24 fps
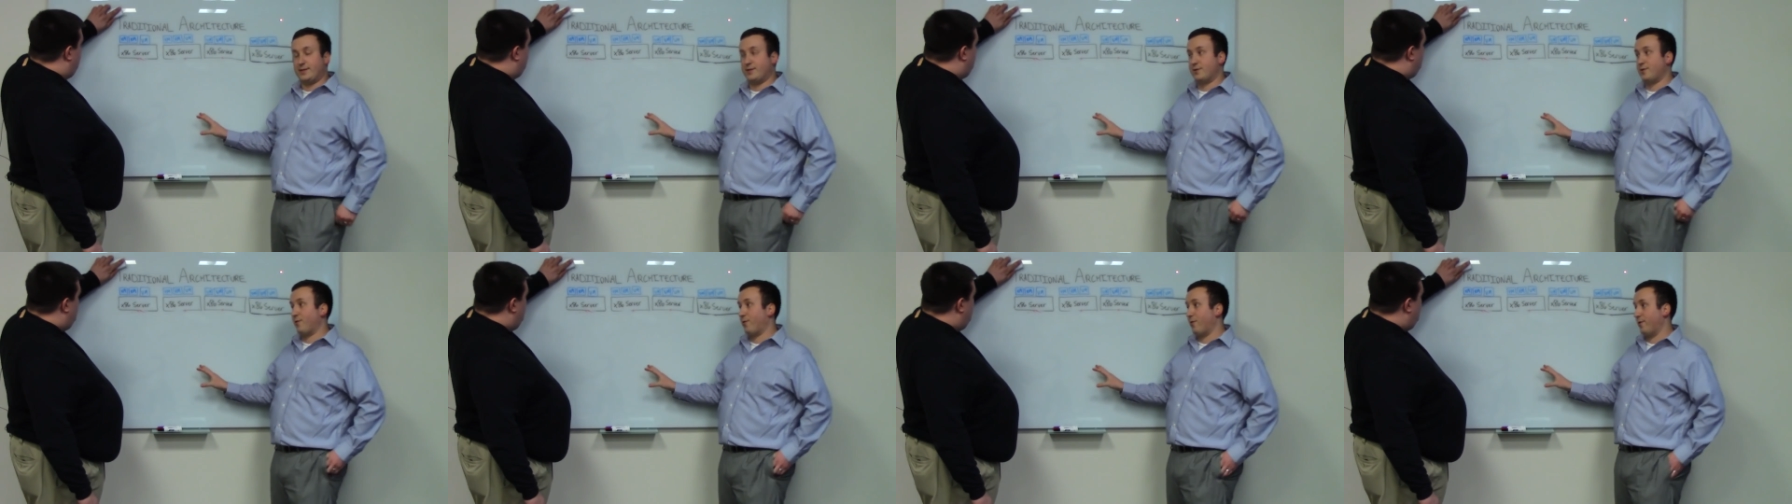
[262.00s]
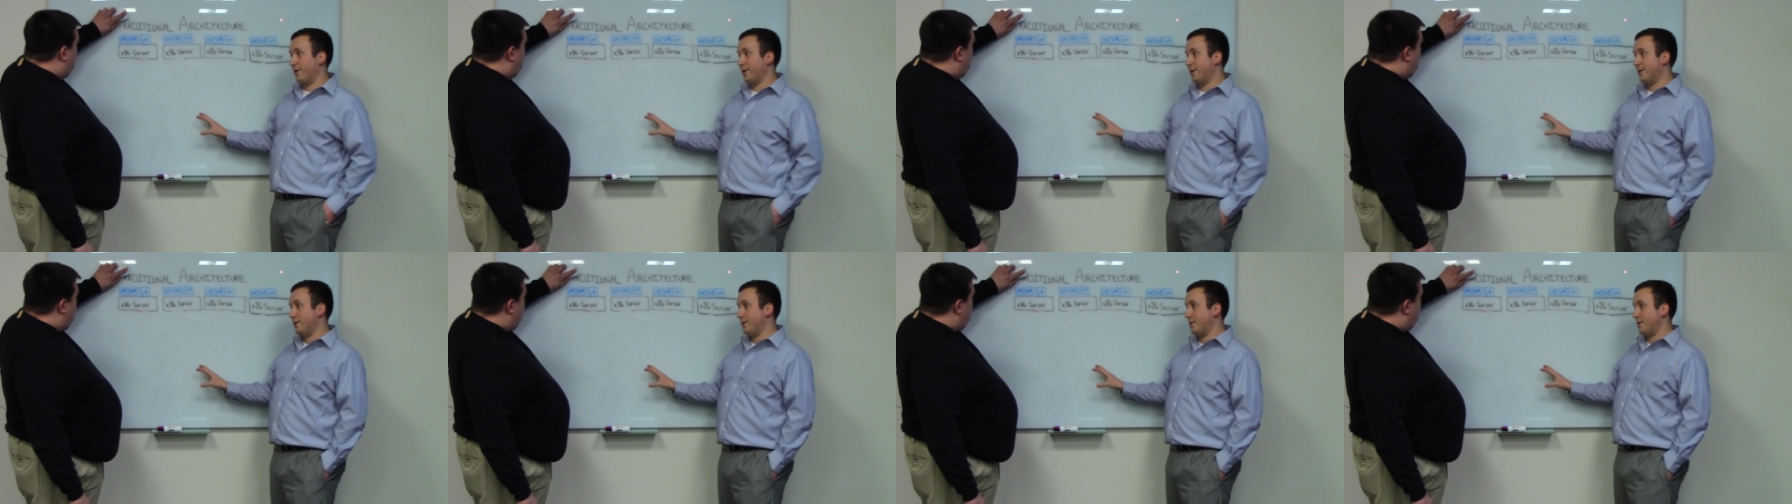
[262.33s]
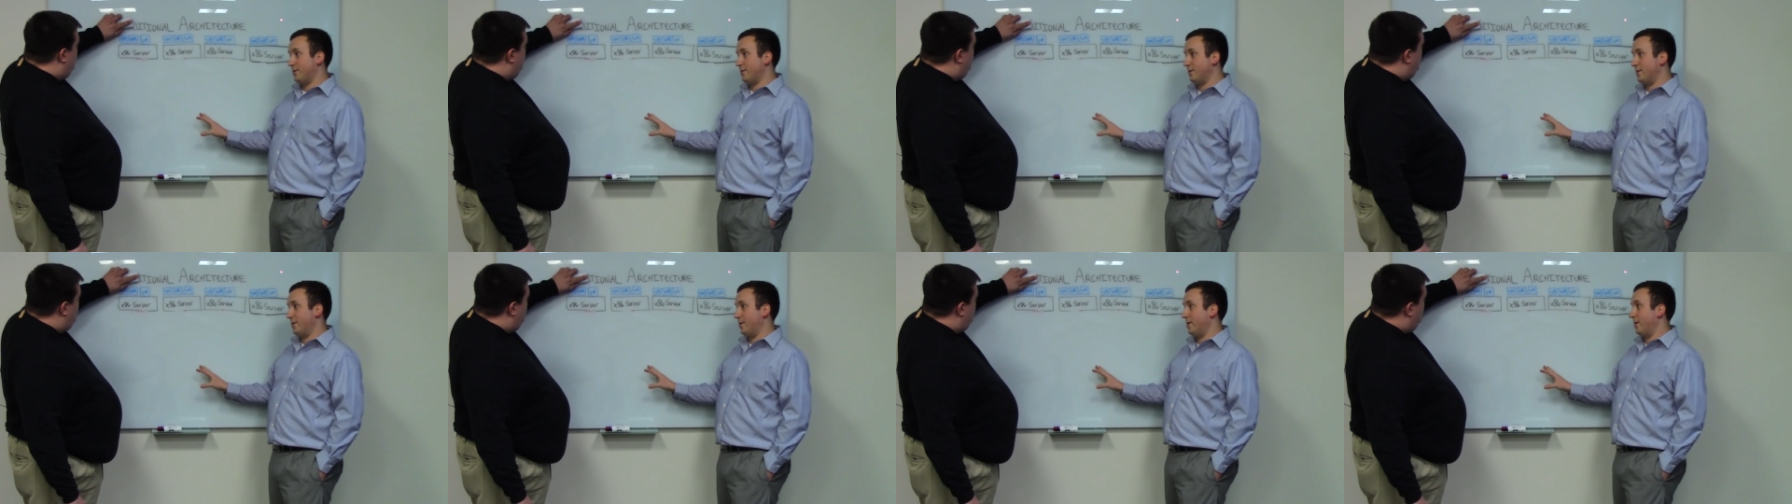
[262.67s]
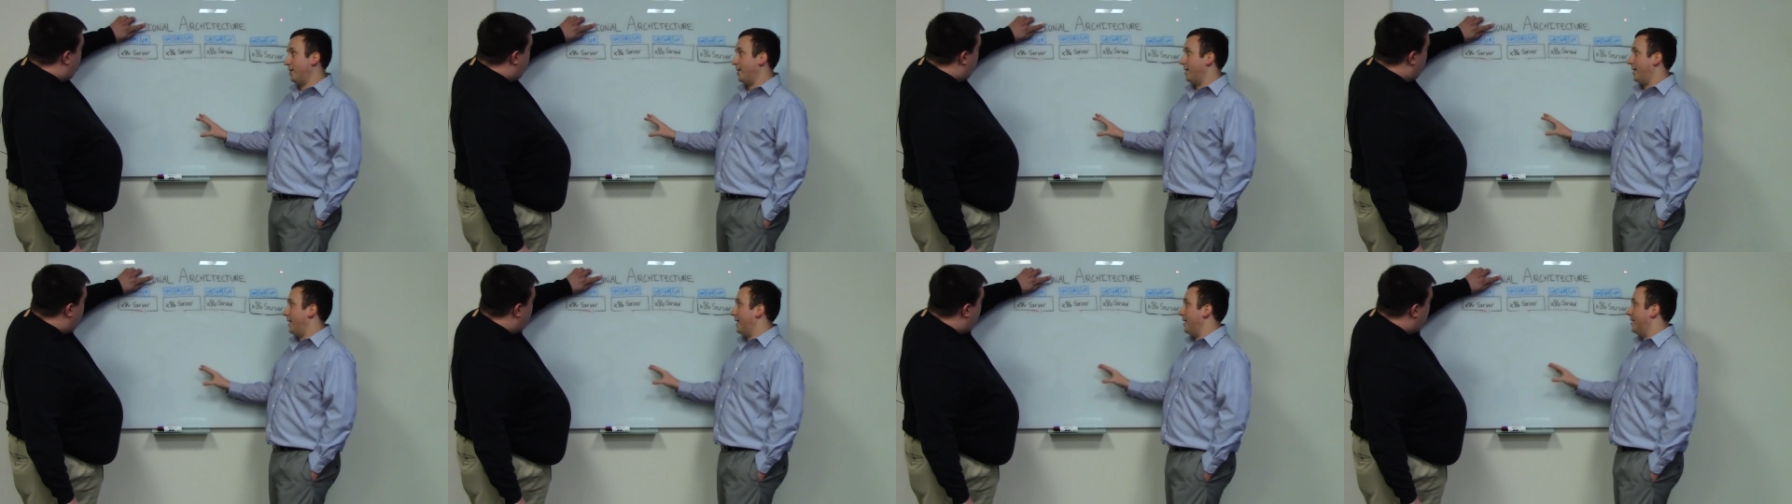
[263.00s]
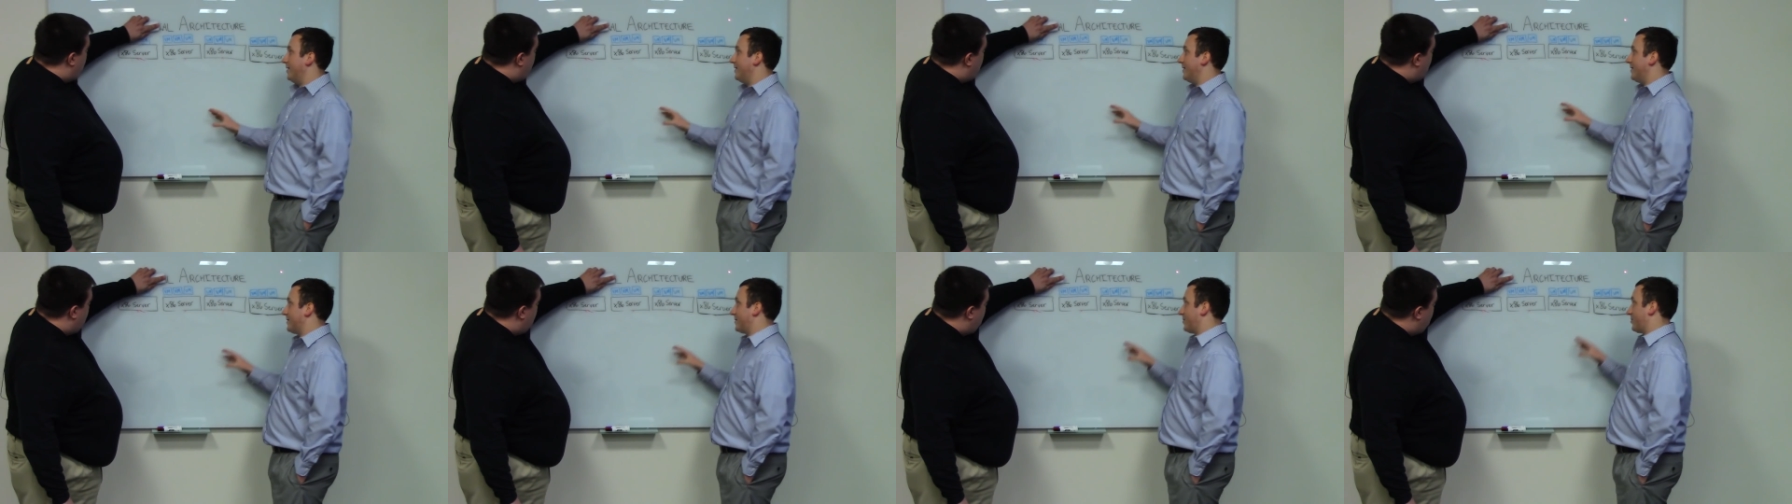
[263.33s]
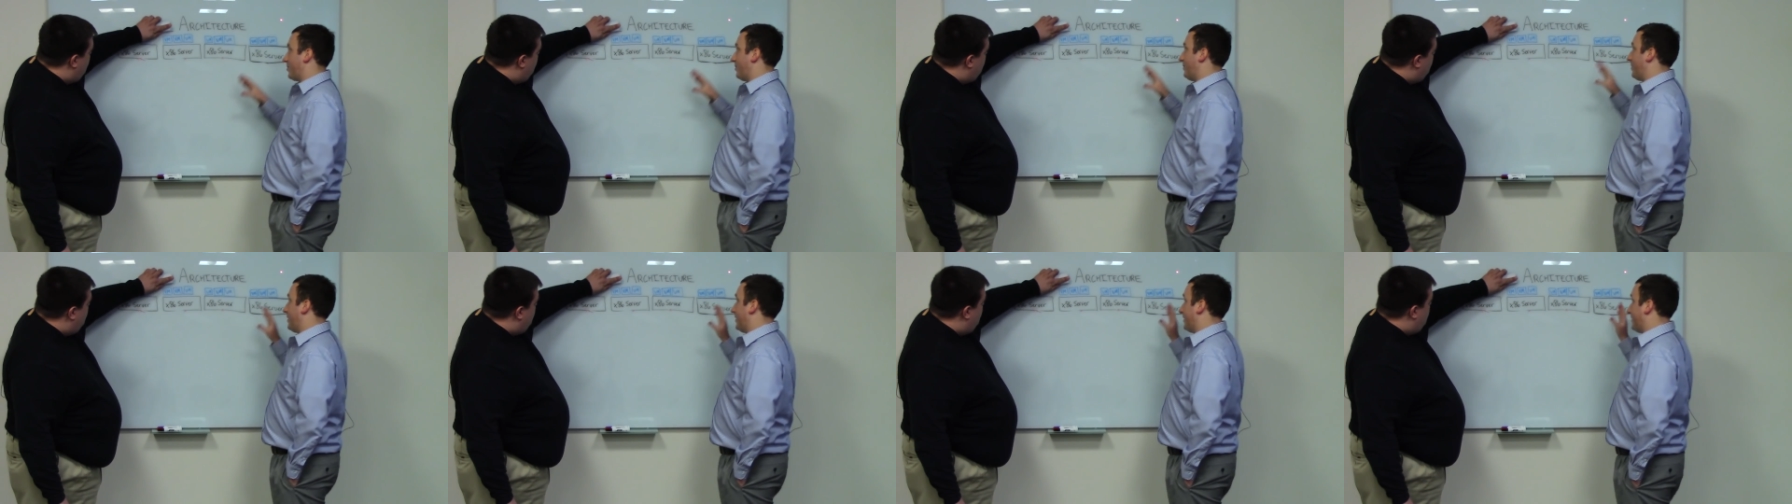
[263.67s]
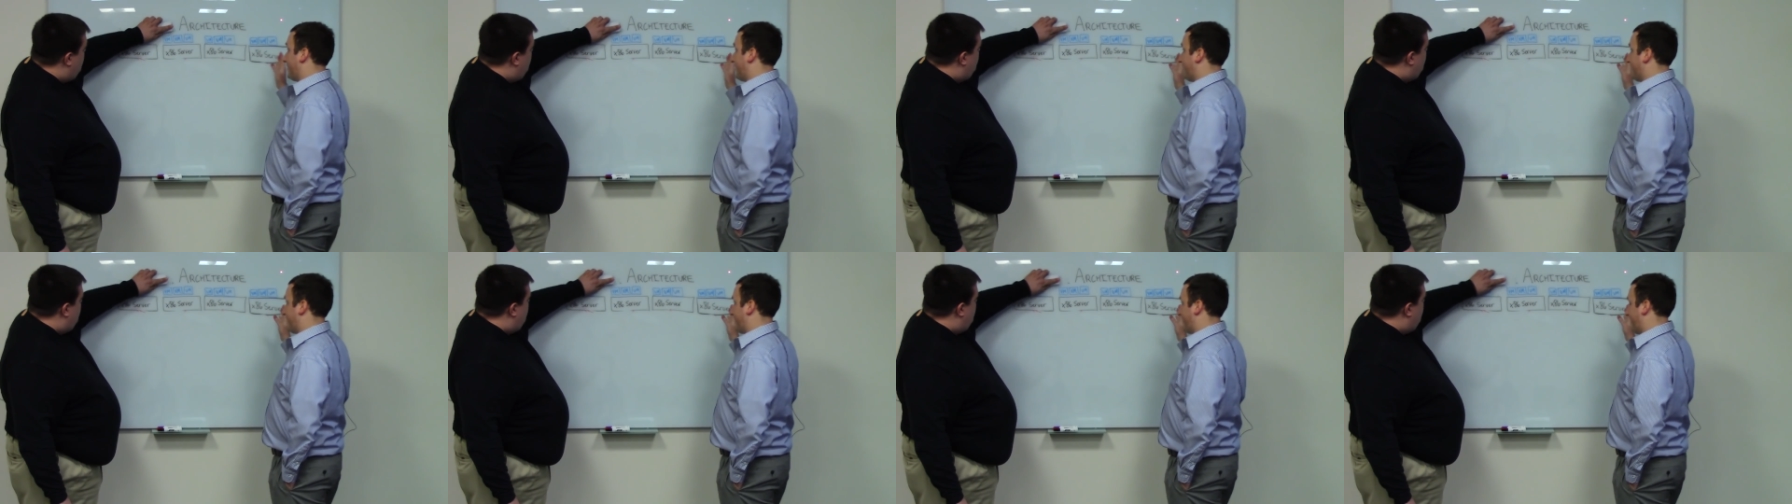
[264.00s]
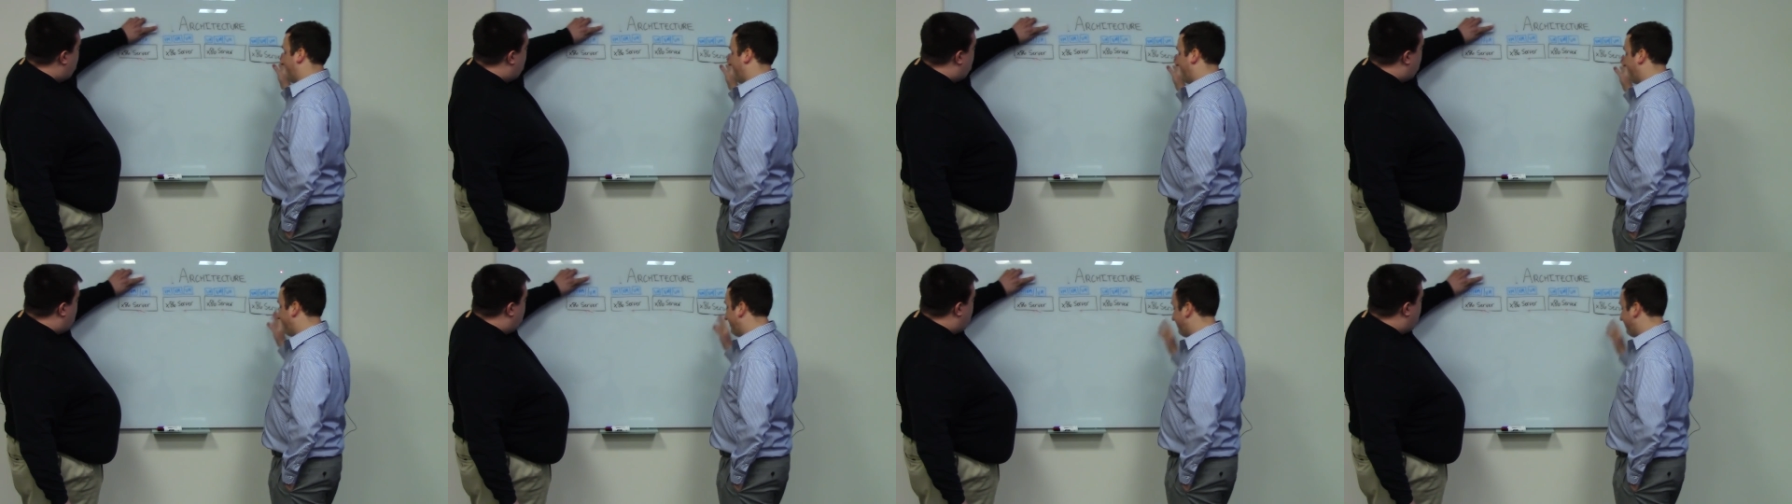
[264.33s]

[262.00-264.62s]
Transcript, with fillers: storage in a distributed system.